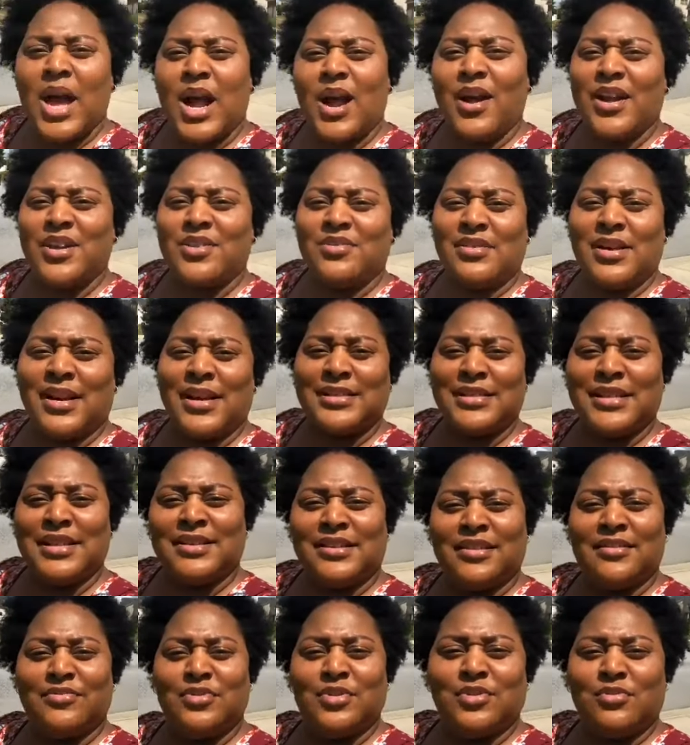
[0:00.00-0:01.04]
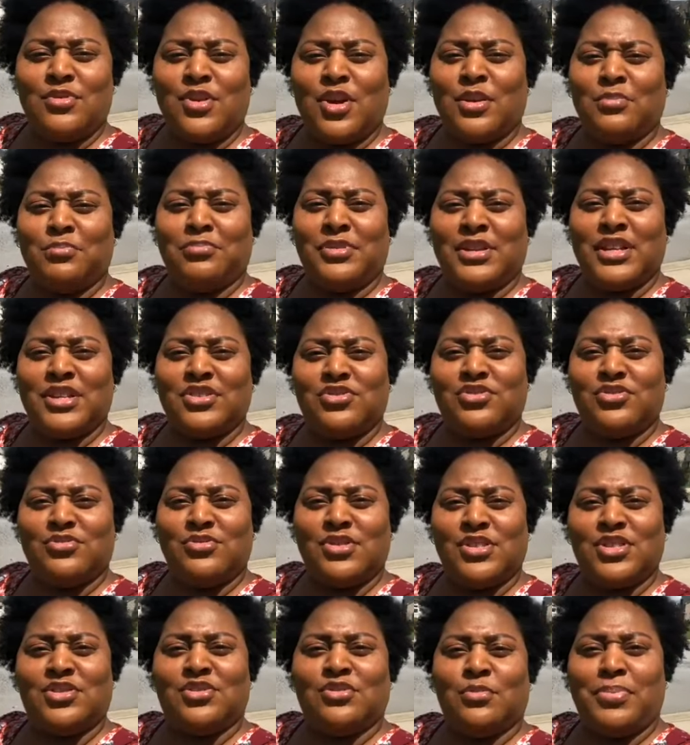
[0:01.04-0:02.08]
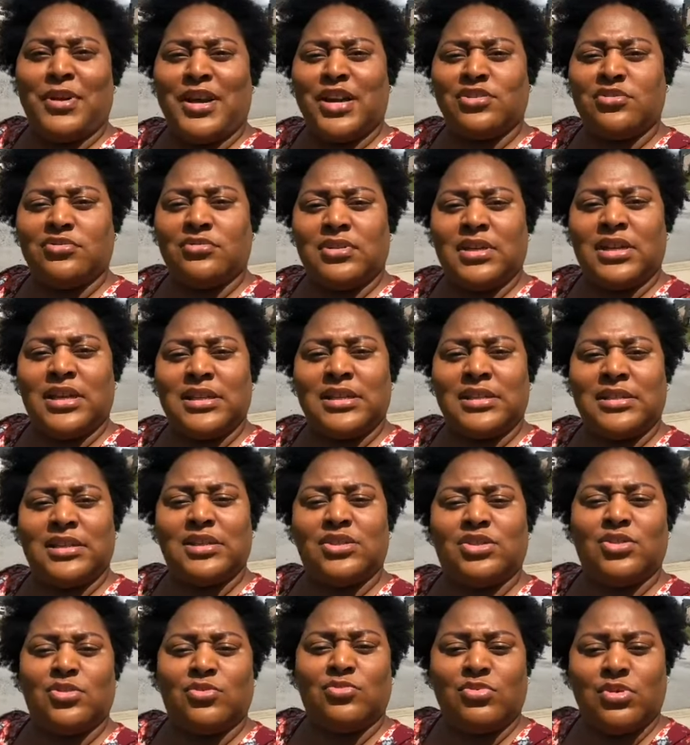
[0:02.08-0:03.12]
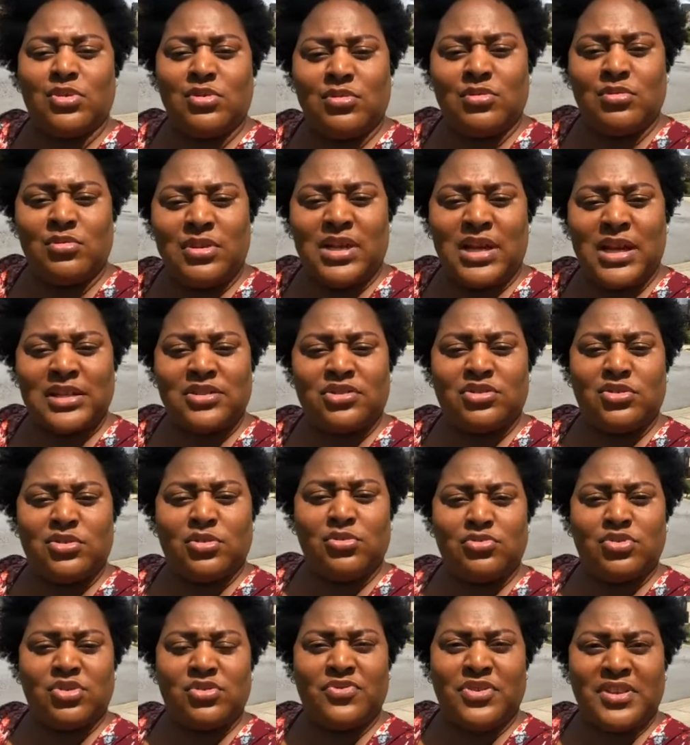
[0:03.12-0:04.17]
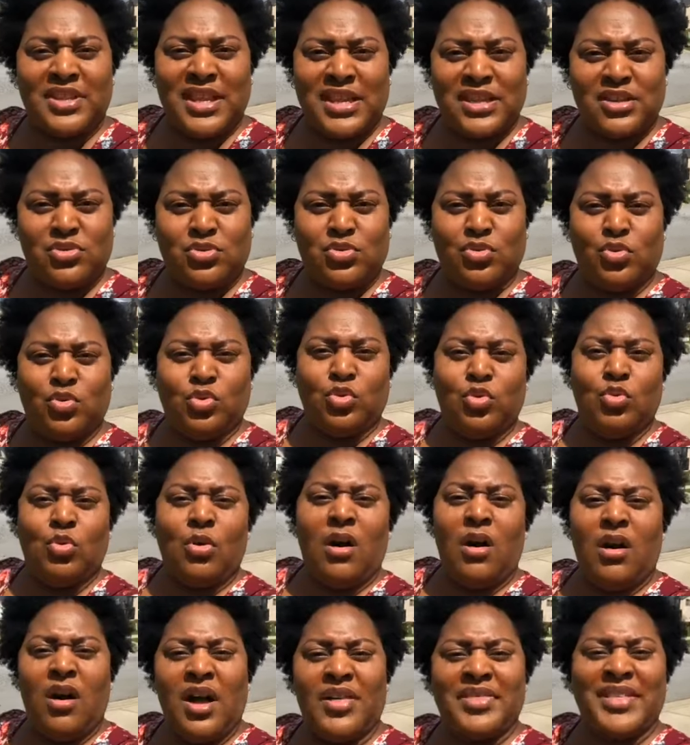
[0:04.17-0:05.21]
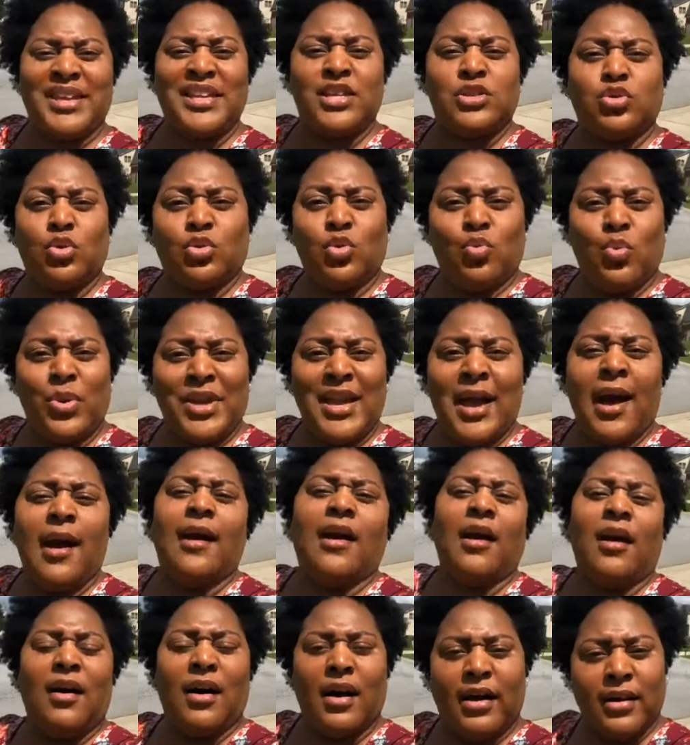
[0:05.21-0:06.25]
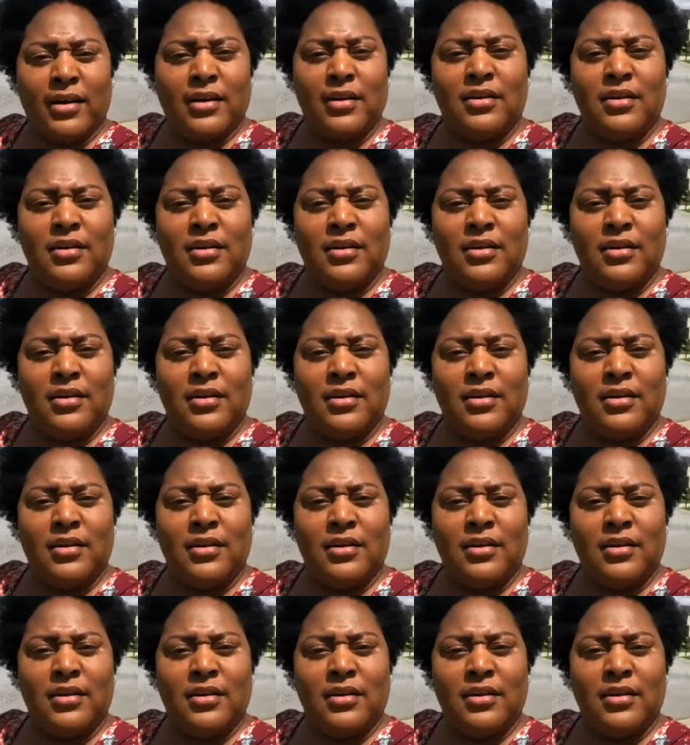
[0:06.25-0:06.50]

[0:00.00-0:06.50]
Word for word: All right, you guys, I love you. God bless you. This is Apostle Deanna Dixon Roll Out. So just for that is who you are. That is who we are.